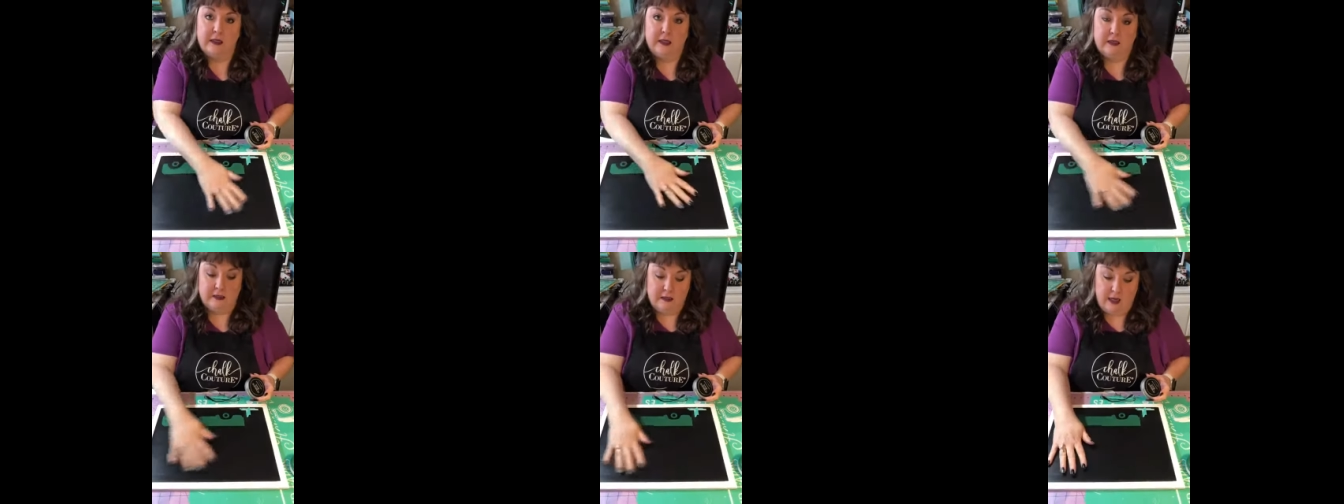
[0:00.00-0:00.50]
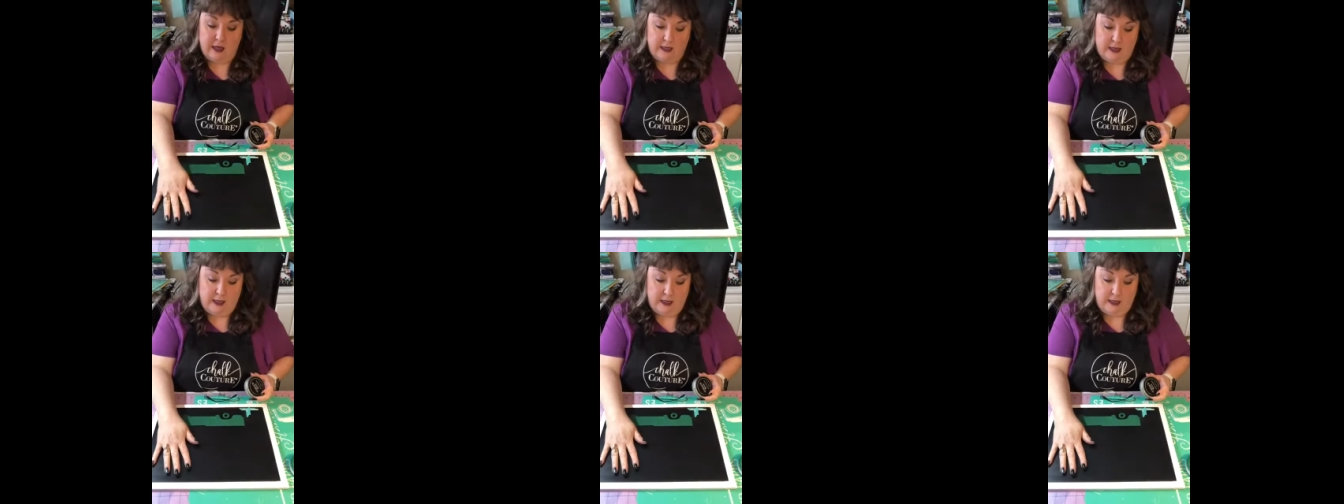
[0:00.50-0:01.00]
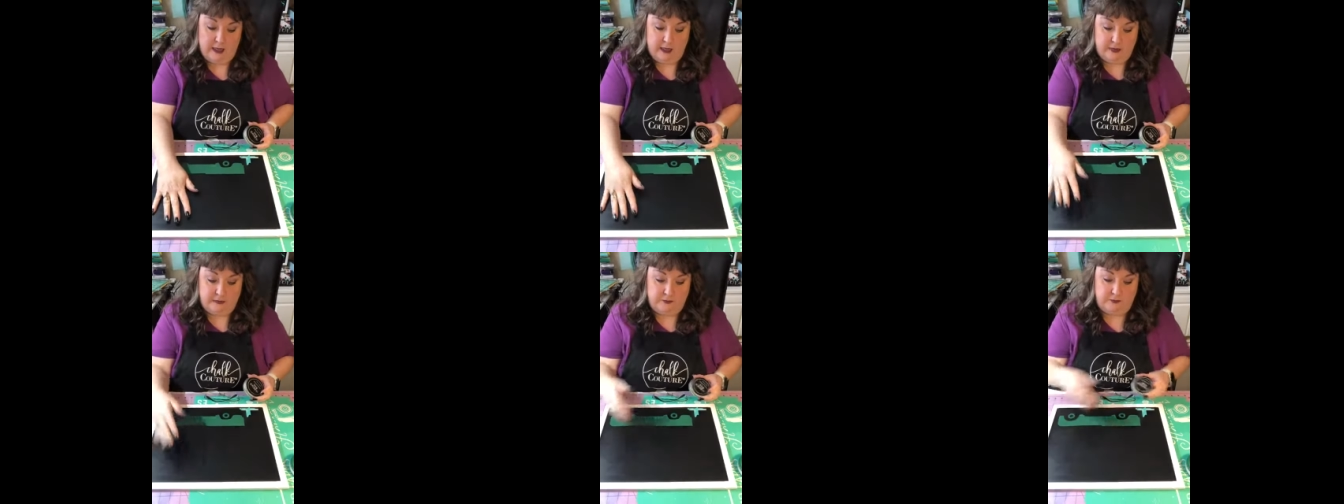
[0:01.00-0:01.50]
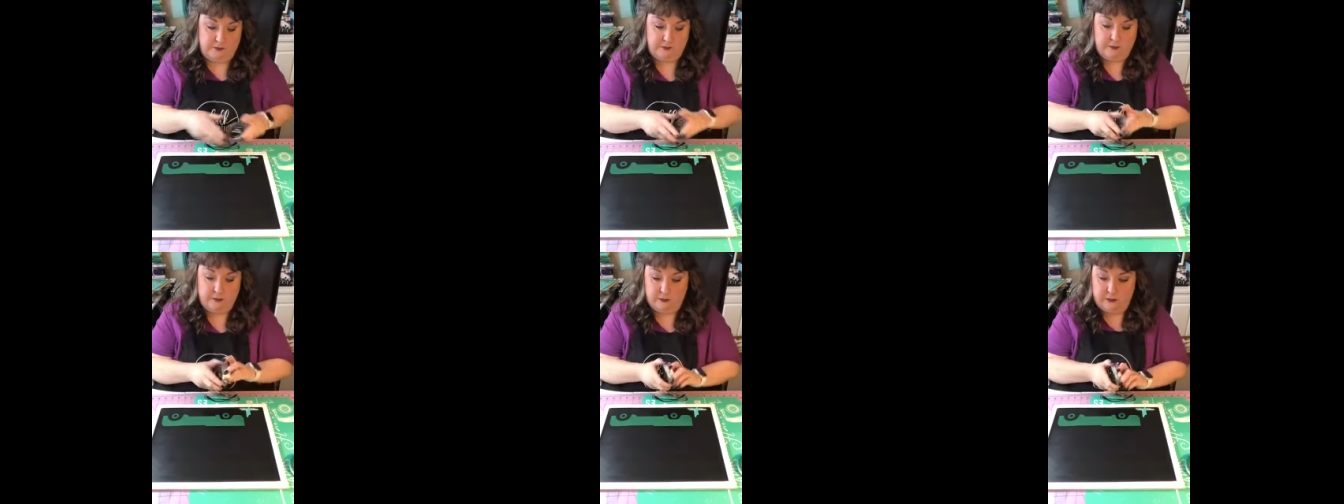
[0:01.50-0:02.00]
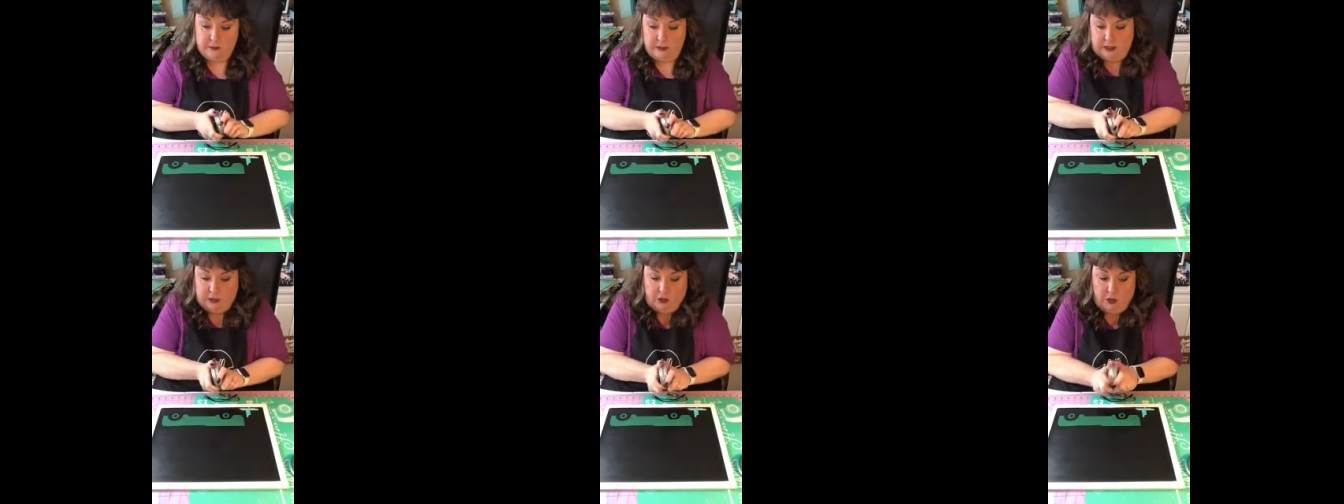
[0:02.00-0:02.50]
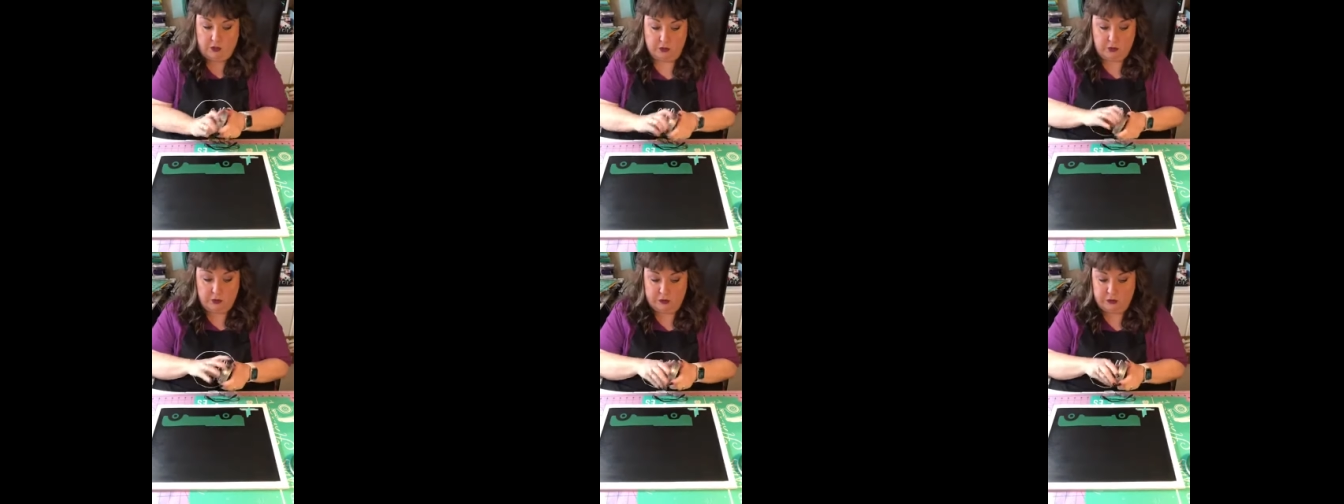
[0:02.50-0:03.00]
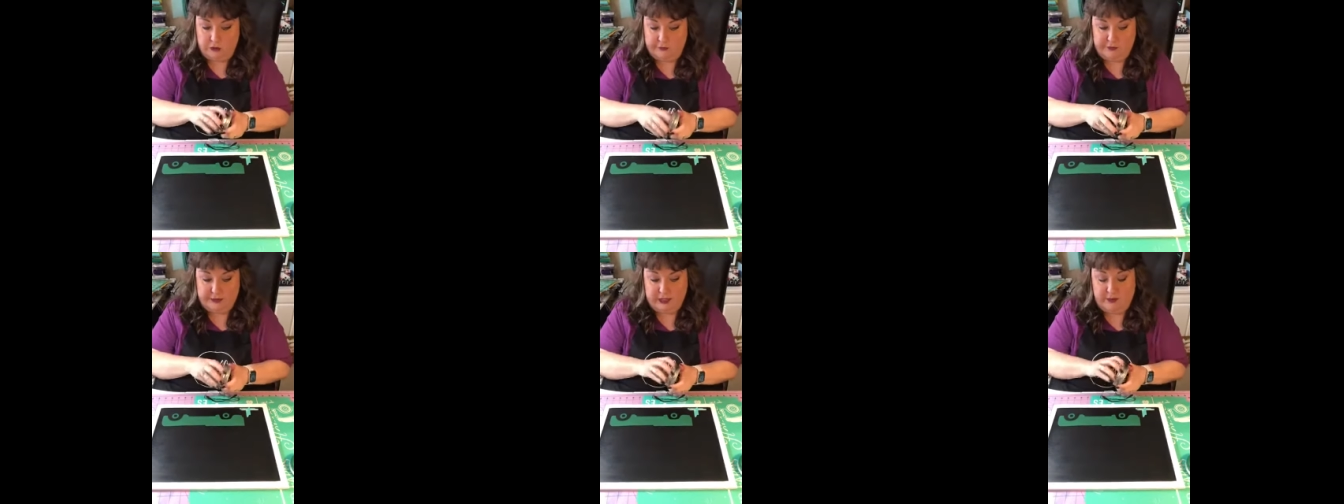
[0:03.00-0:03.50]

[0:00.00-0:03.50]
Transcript: it's not a um, like tour surface.